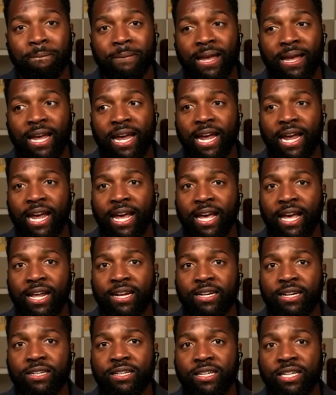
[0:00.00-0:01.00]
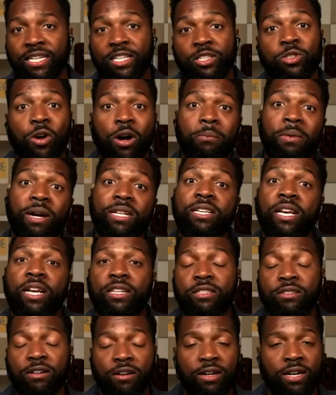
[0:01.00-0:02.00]
and he saw my TED
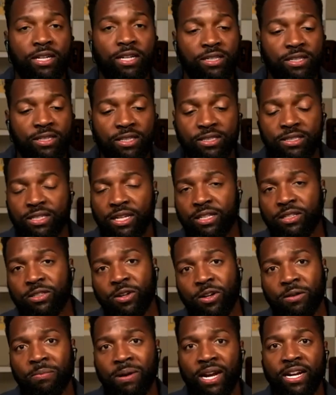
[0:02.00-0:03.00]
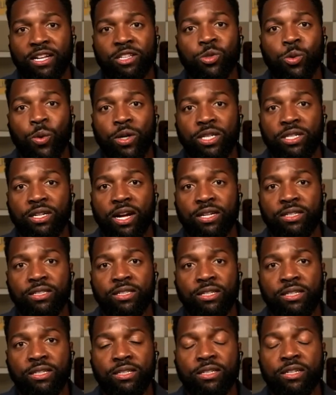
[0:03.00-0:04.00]
talk. I did this TED talk back in
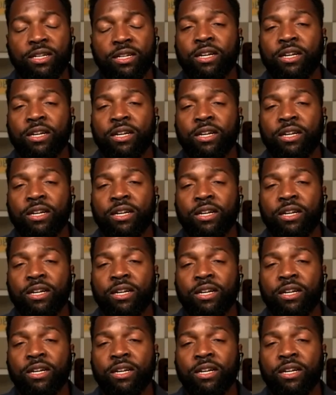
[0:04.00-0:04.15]
2019.